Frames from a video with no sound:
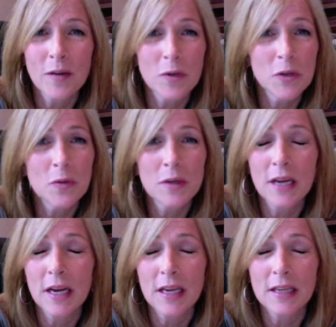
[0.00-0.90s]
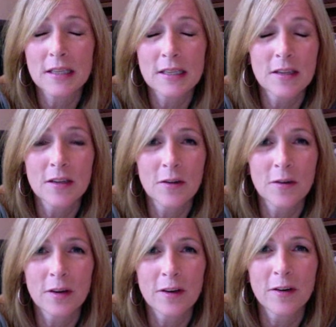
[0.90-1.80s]
Which one, I still don't
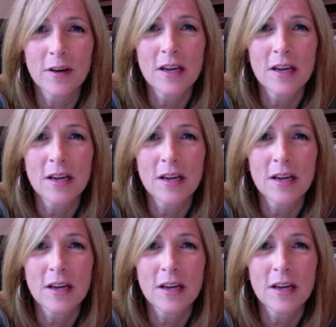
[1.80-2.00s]
know.